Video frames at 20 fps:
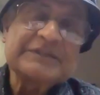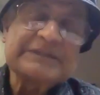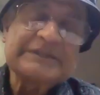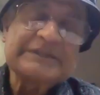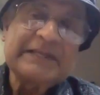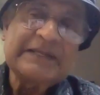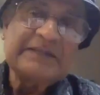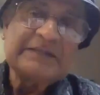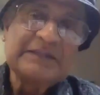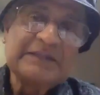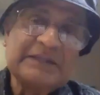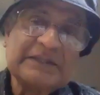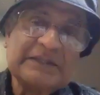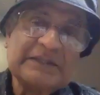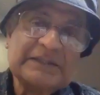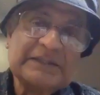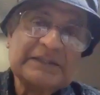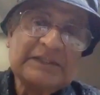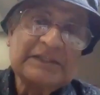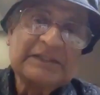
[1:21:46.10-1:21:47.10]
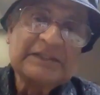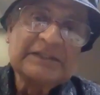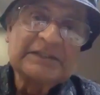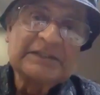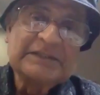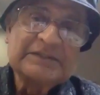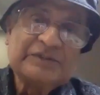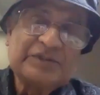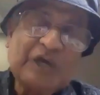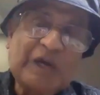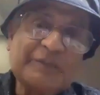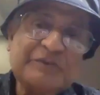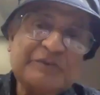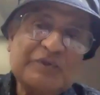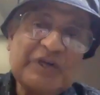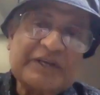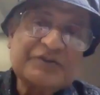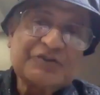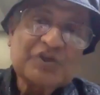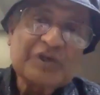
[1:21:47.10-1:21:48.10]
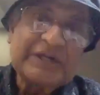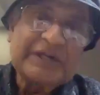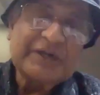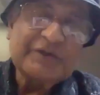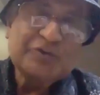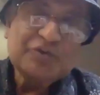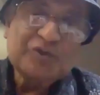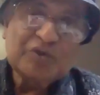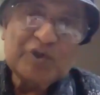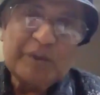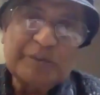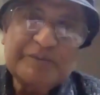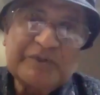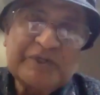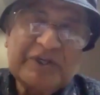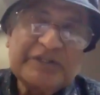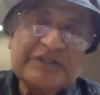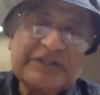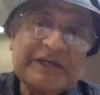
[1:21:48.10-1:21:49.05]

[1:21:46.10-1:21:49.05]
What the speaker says: today. Domination. I want to dominate